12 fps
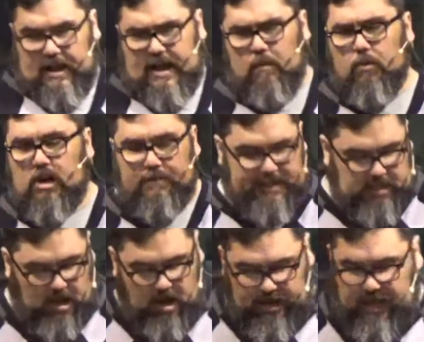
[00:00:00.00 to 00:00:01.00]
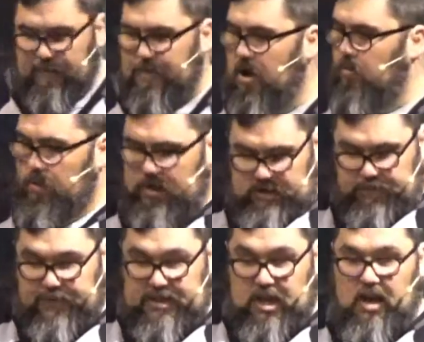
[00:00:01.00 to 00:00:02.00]
We're going to be
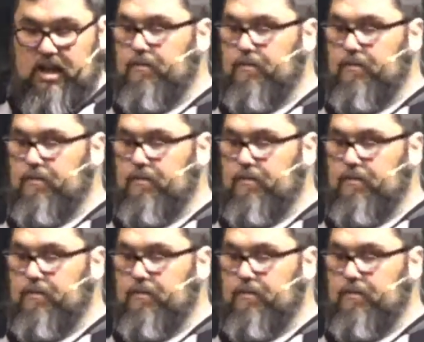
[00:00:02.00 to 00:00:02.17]
talking